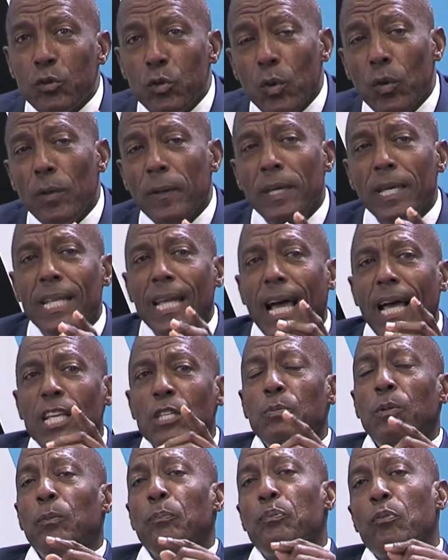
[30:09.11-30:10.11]
So it
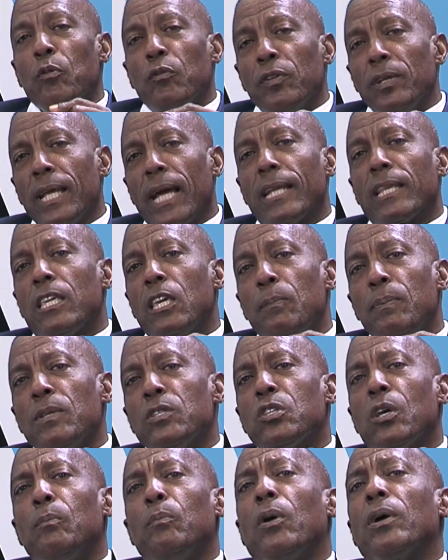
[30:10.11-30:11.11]
has been proven that
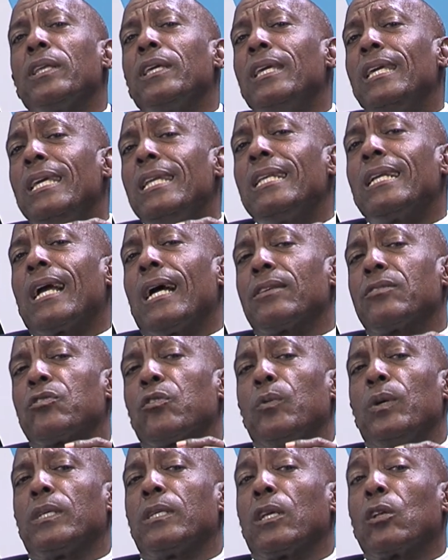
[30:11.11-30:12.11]
keeping somebody
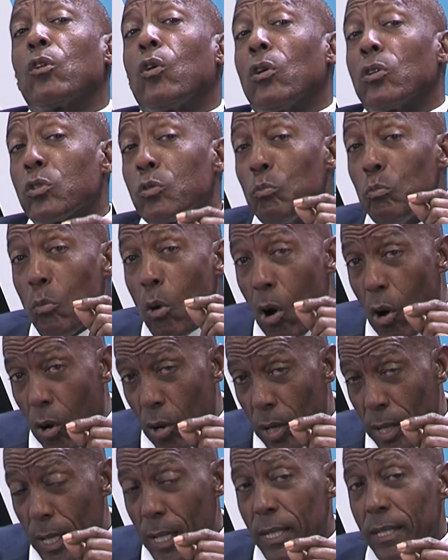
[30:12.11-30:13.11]
incarcerated costs
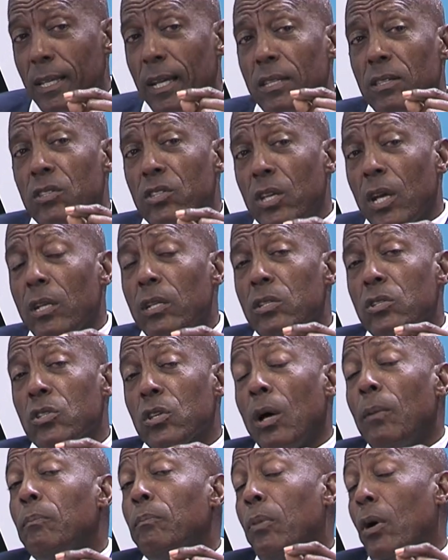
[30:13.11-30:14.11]
more than sending
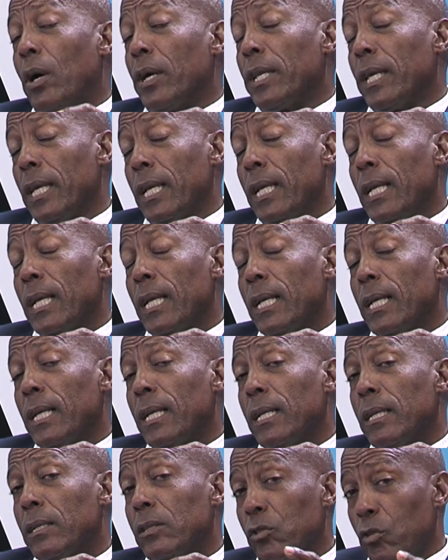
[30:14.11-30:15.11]
somebody
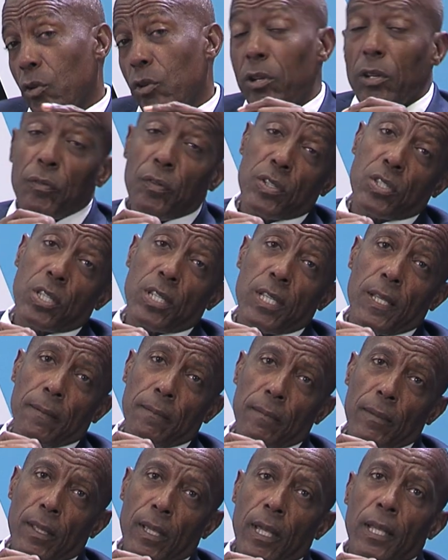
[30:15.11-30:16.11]
to university.
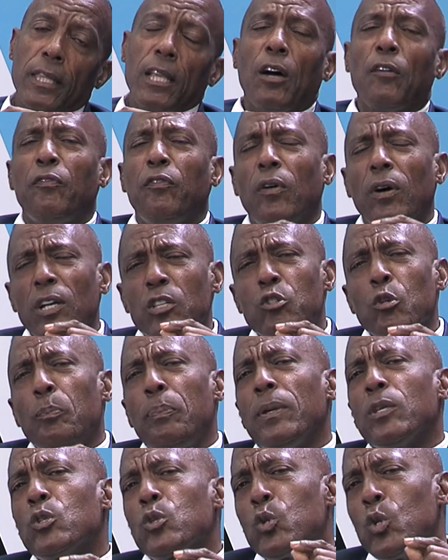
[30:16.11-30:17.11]
Now, for us to
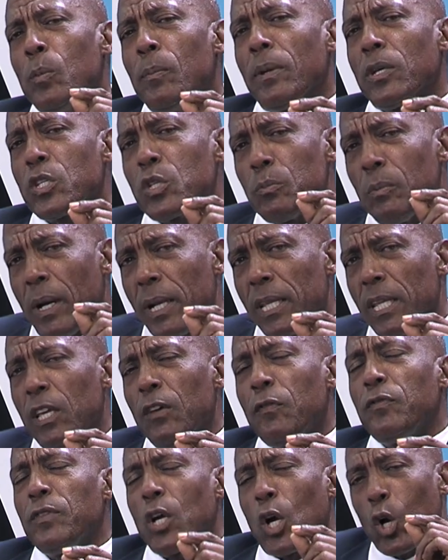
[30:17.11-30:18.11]
pay so much money,
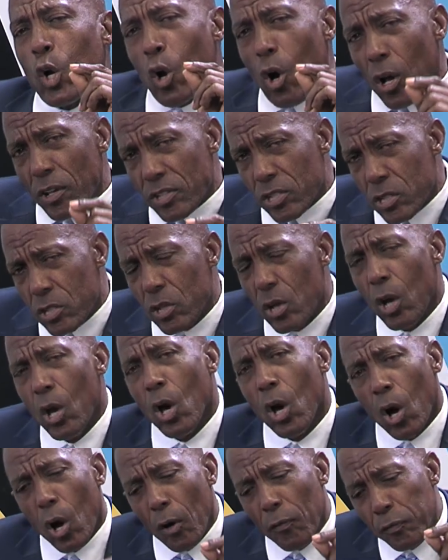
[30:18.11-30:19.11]
if the cost
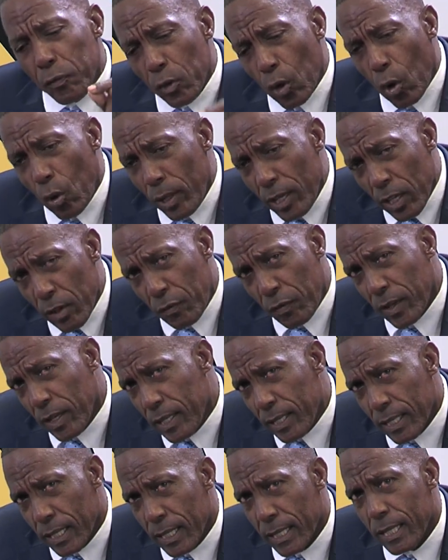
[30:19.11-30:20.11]
of low
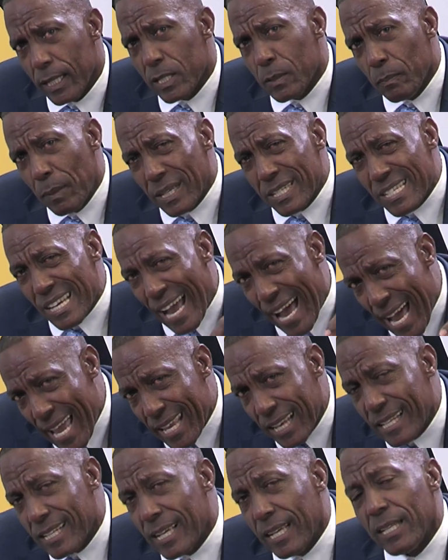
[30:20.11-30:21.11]
living is much
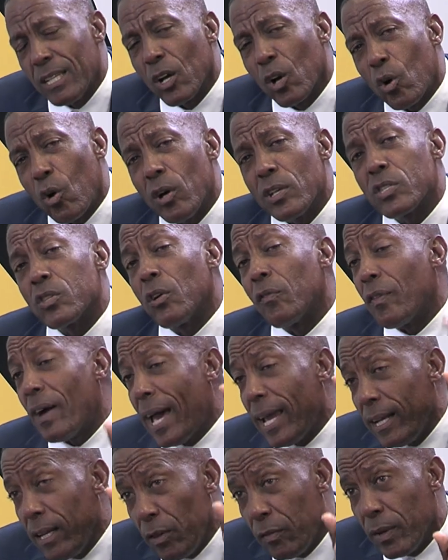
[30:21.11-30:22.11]
higher than the cost of
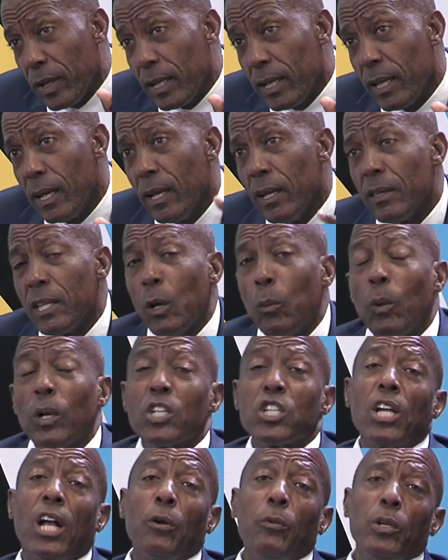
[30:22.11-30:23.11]
high living, then
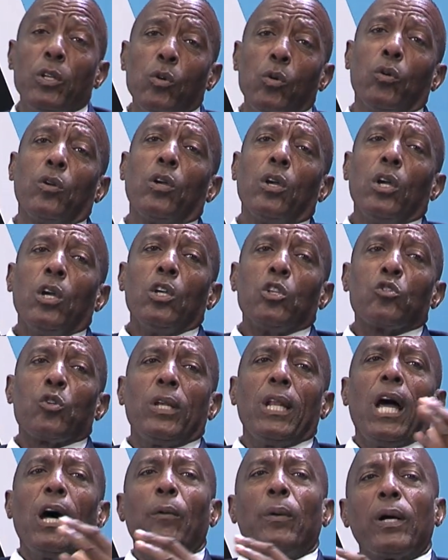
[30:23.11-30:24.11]
what shall we do? So
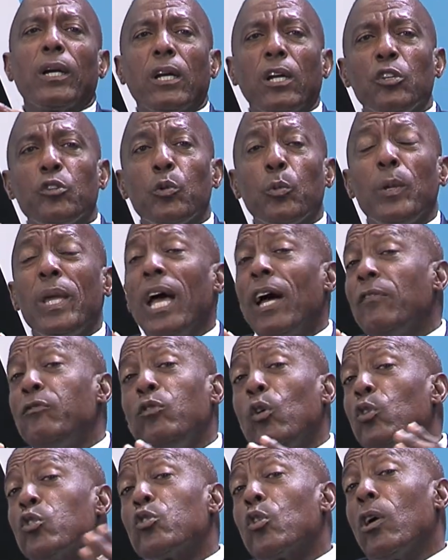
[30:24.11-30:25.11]
in our country, we have
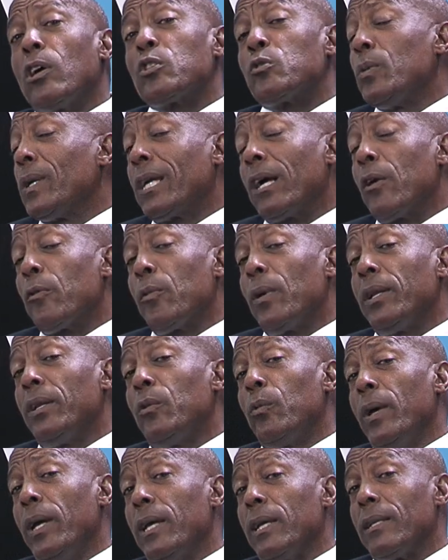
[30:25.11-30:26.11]
no choice. We can't run
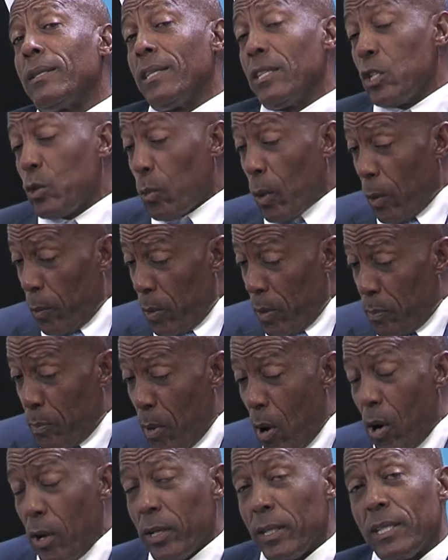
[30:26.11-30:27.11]
away. This is where we were
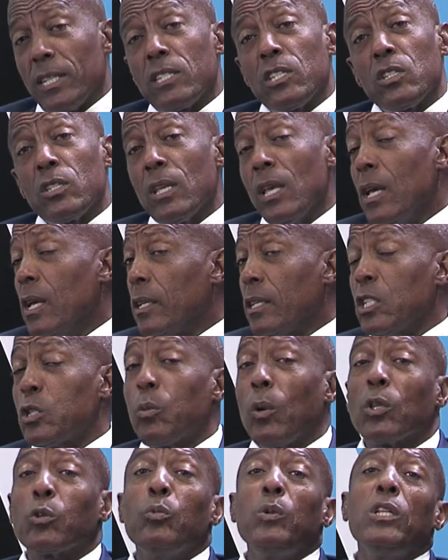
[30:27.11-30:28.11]
born. This is, this
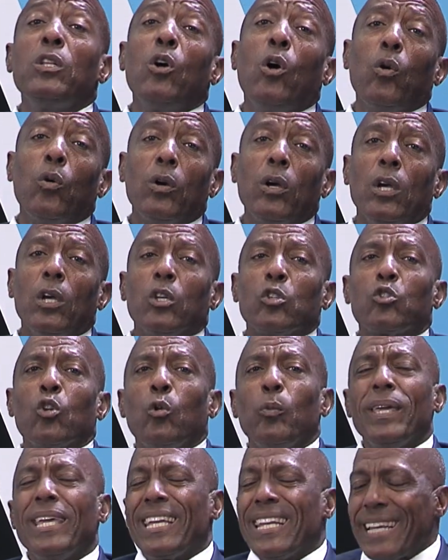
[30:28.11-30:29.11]
is what we know.
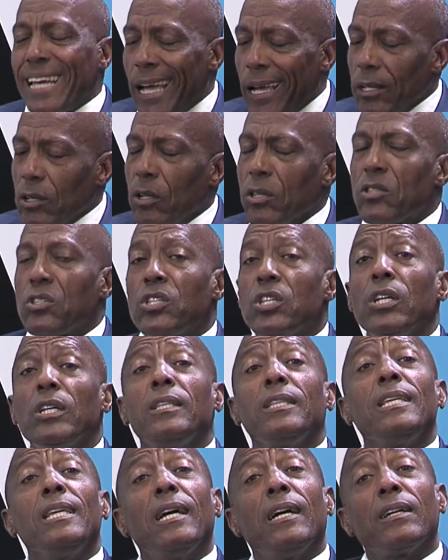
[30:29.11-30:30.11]
So we cannot
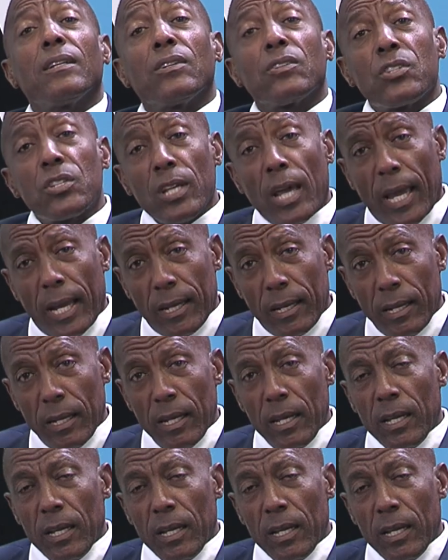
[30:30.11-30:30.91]
turn the other side.